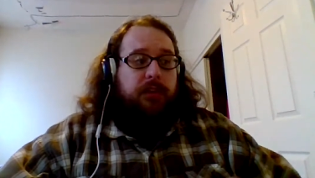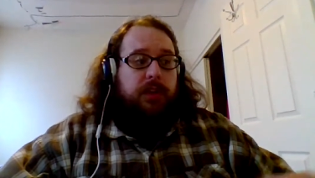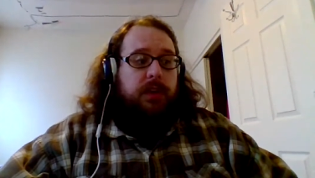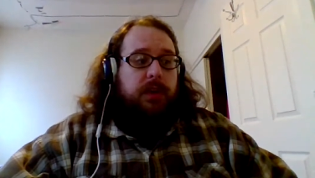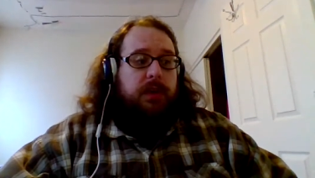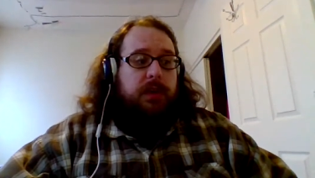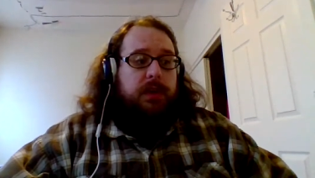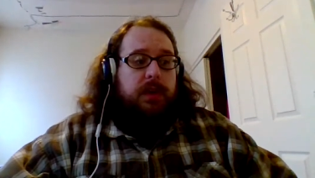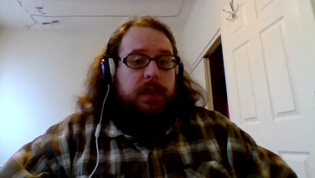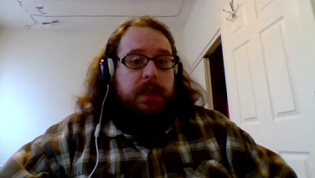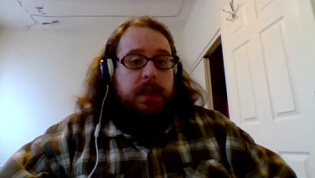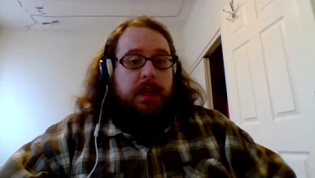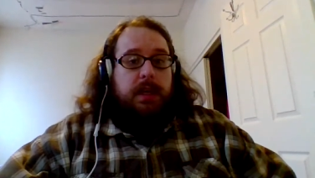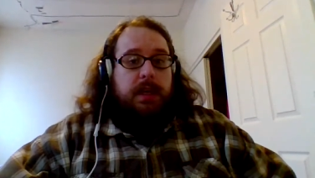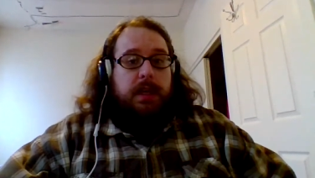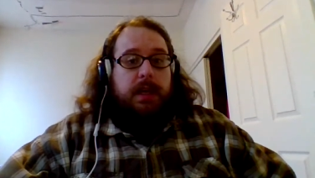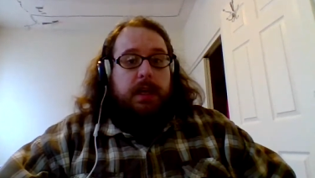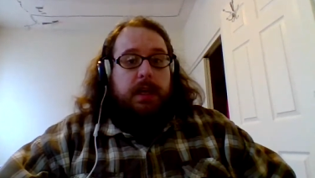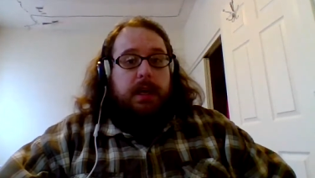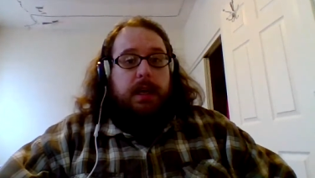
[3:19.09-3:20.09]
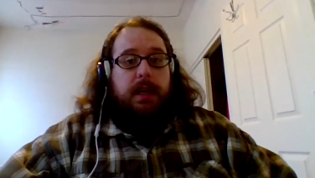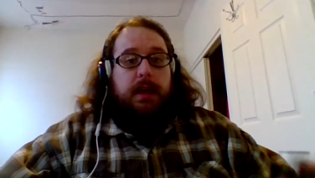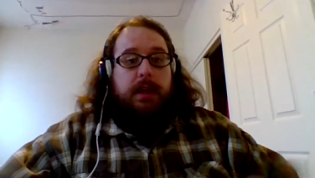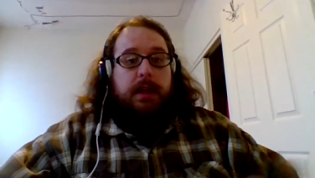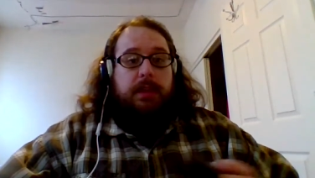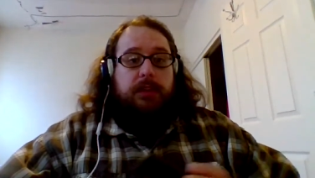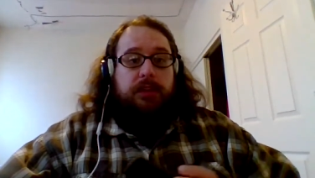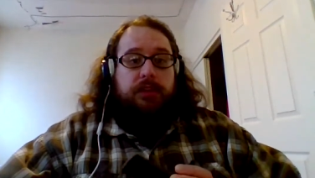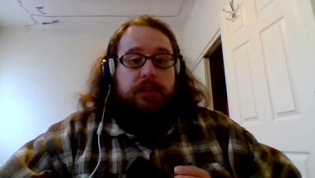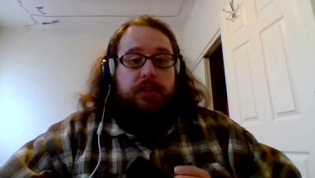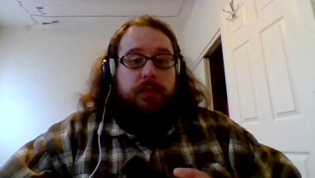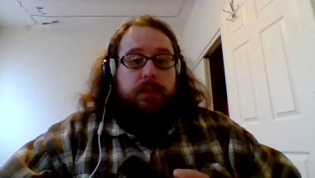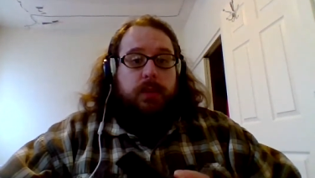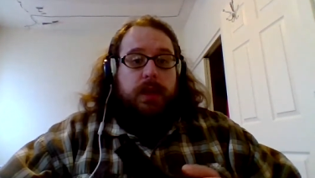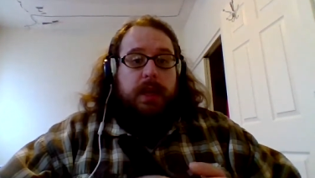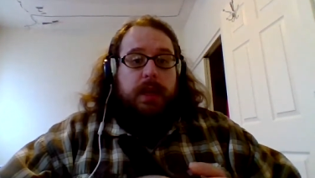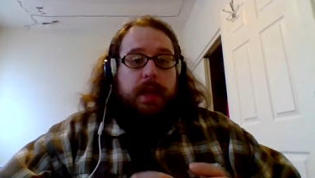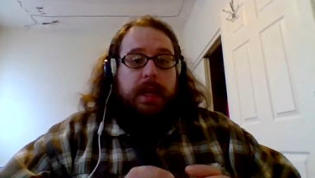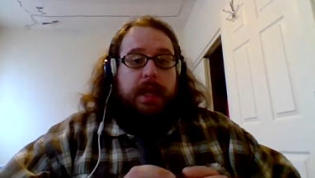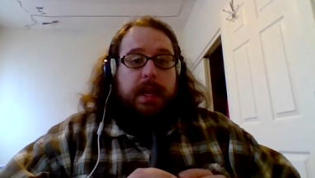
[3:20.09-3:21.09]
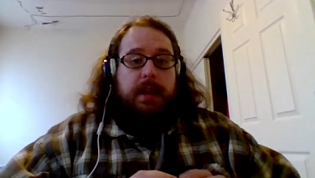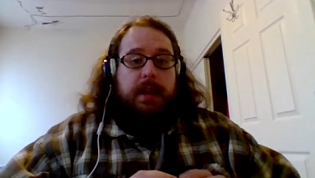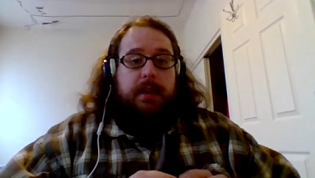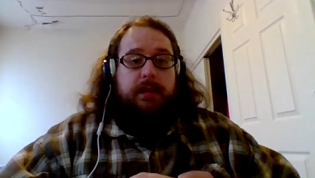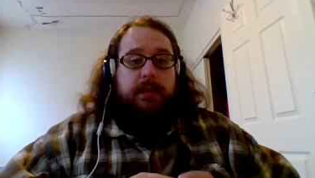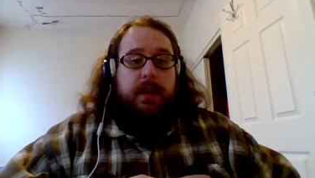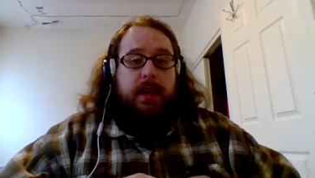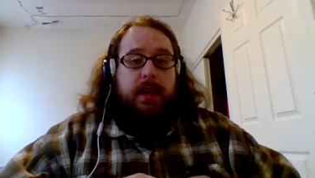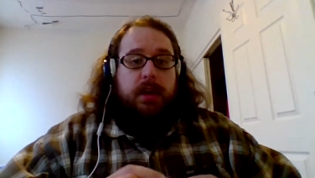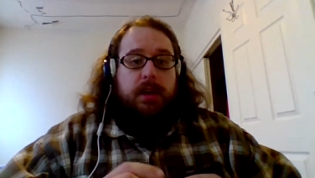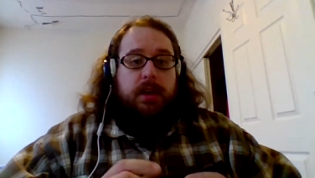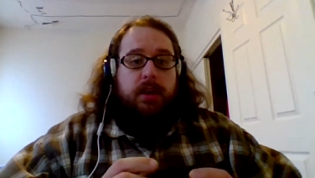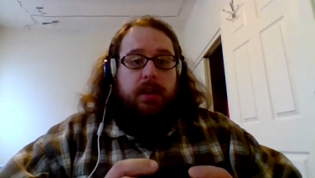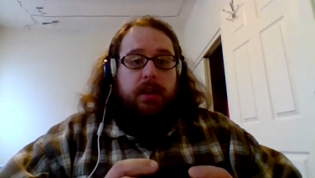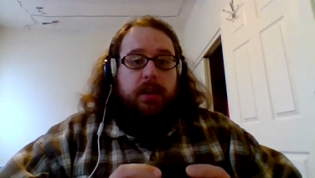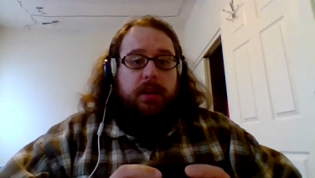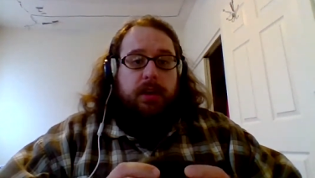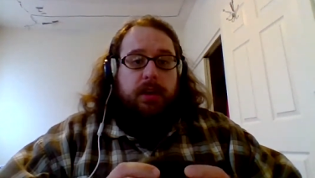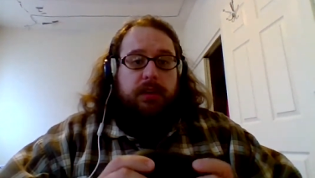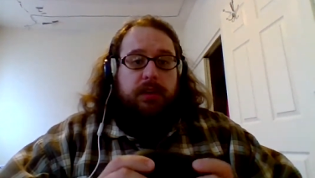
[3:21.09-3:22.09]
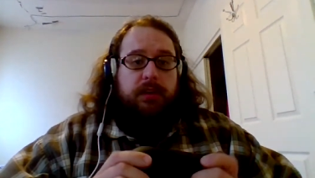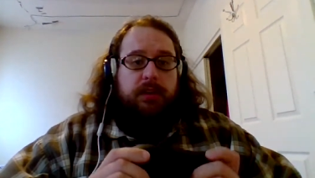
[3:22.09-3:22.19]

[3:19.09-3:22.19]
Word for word: So uh, this is what I have here.